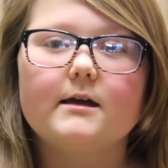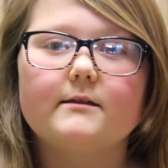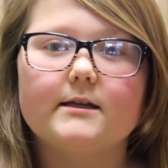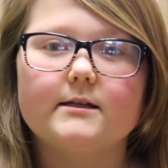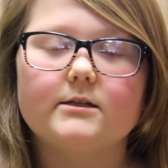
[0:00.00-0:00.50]

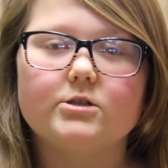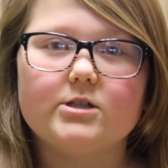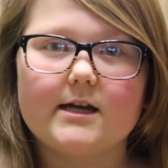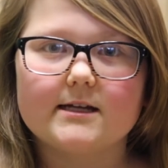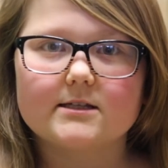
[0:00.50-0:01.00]
then
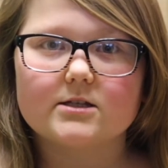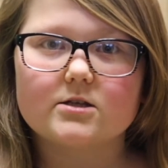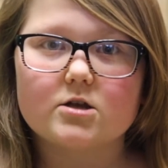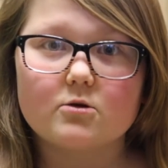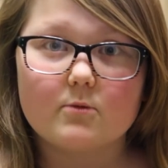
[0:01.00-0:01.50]
she asks
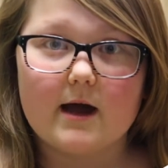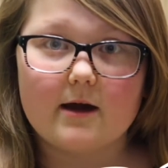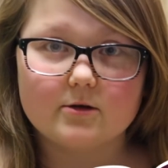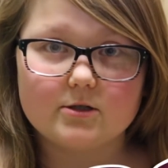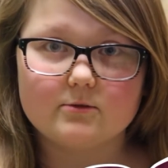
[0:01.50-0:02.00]
you, "Well,
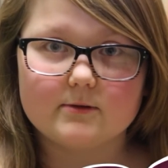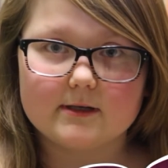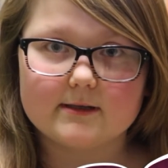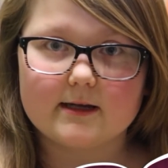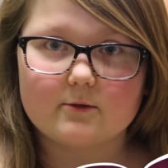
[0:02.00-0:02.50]
how do you
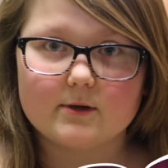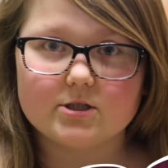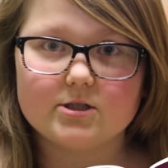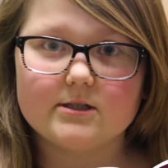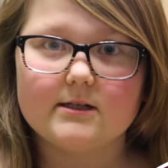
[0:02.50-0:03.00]
get that
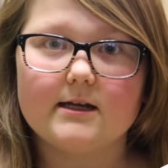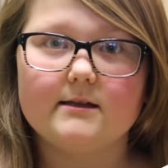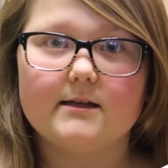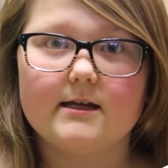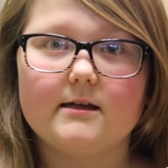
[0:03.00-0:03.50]
question?"
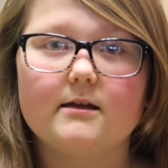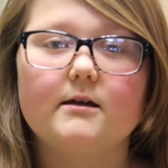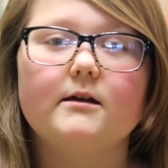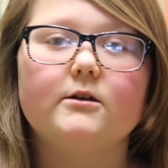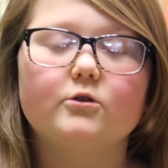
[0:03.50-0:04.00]
And then
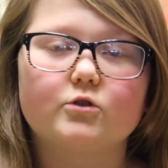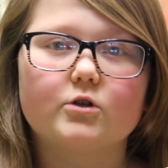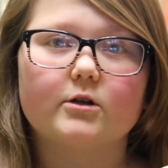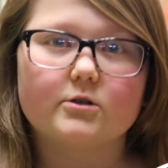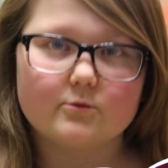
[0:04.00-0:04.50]
you'll
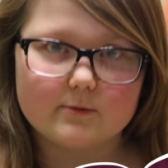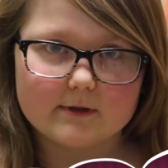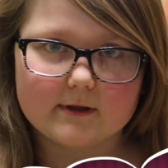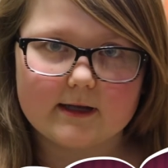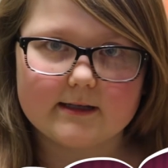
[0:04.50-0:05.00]
start to
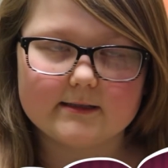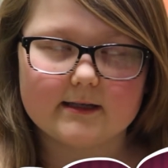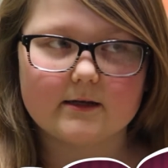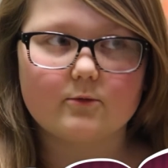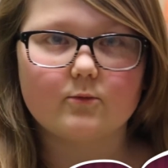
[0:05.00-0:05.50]
realize
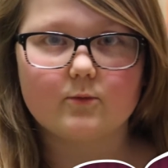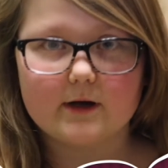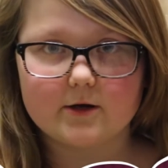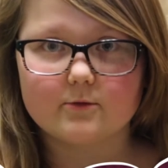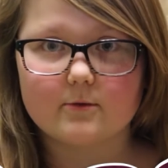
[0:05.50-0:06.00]
like
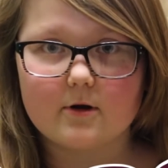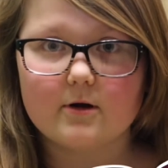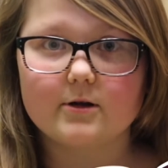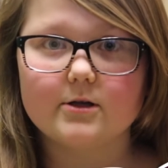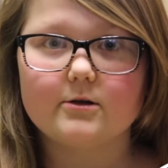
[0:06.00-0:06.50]
why you're
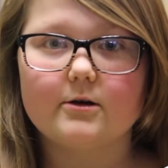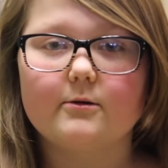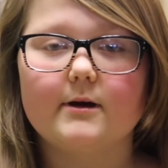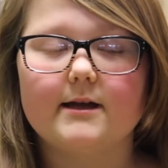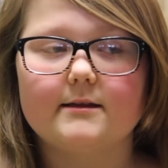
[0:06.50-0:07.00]
wrong, you
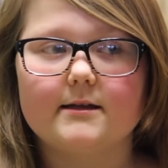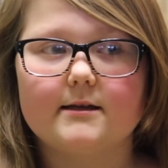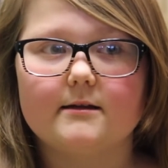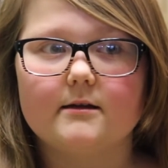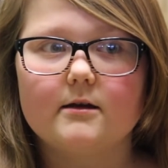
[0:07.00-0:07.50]
know. And
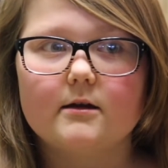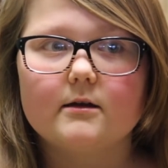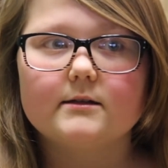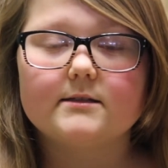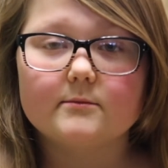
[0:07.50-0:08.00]

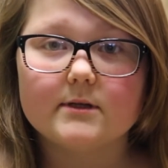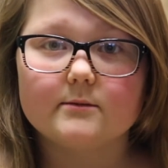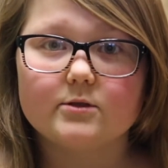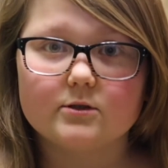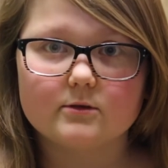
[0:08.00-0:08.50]
then
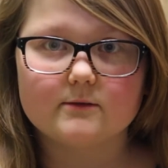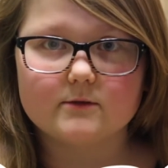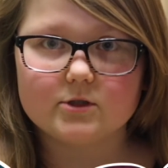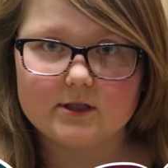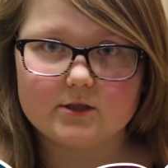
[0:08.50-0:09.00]
sometimes she'll
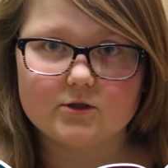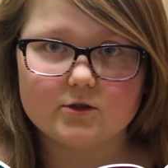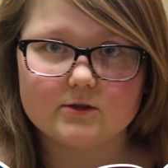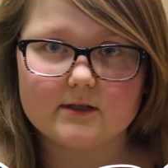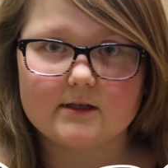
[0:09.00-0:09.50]
even change
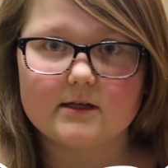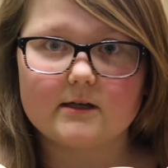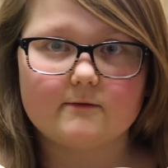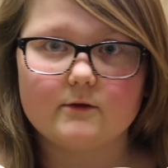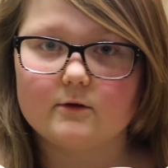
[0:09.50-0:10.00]
your
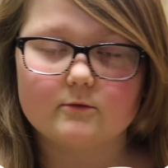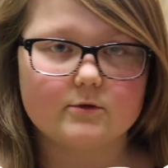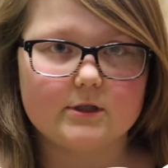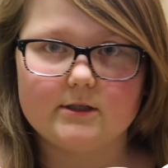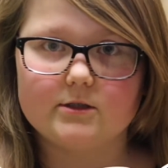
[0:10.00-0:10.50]
thinking if you
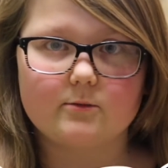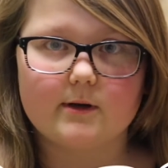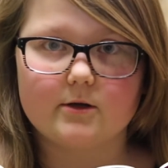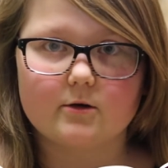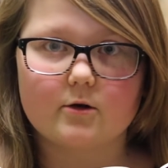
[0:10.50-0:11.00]
don't change it
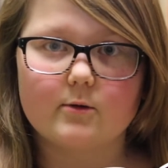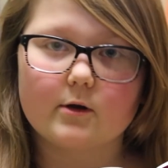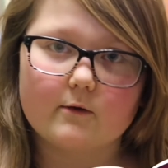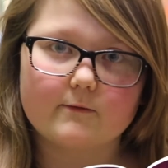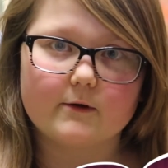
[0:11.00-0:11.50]
while you're
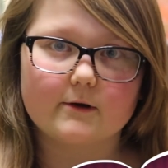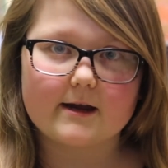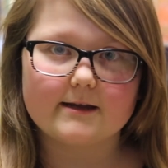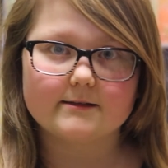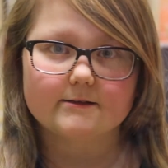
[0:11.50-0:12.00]
going over your
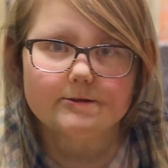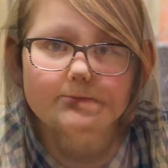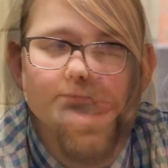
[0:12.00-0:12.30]
answer.